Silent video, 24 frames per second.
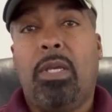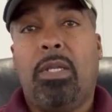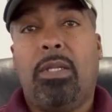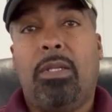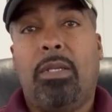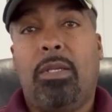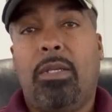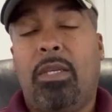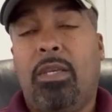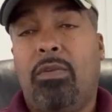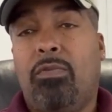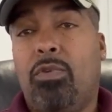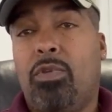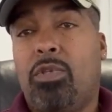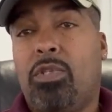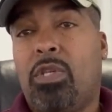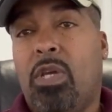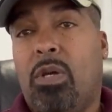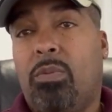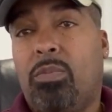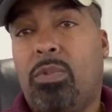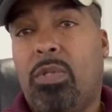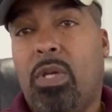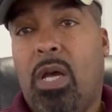they give you
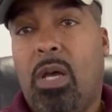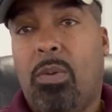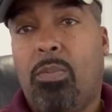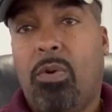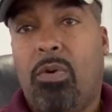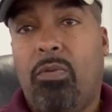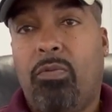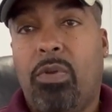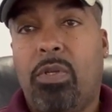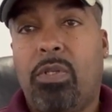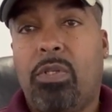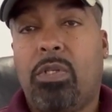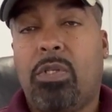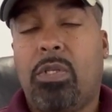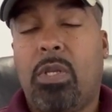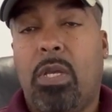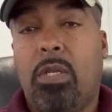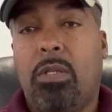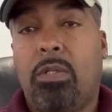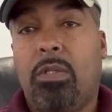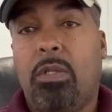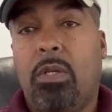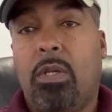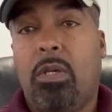some type of
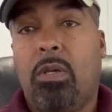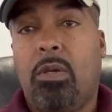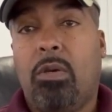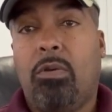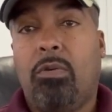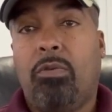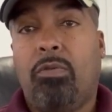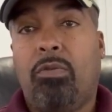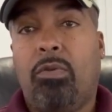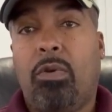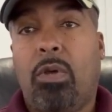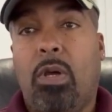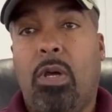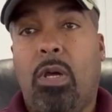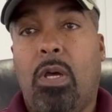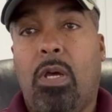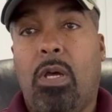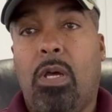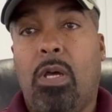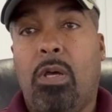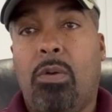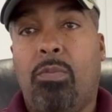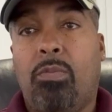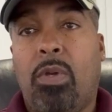incentive
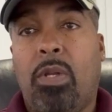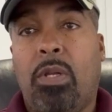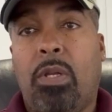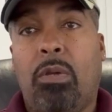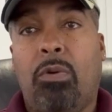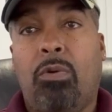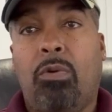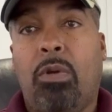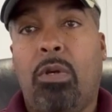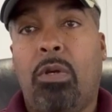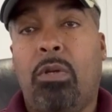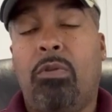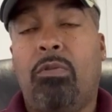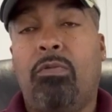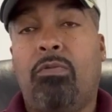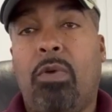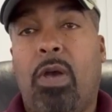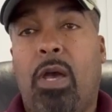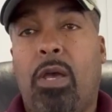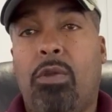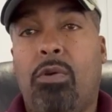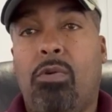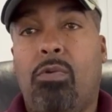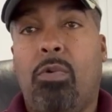and a good
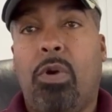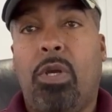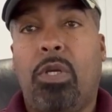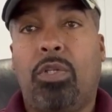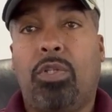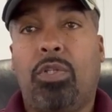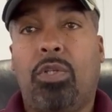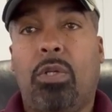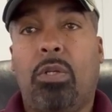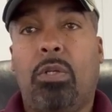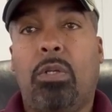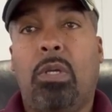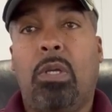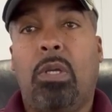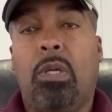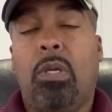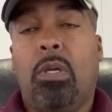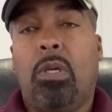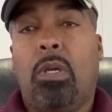evaluation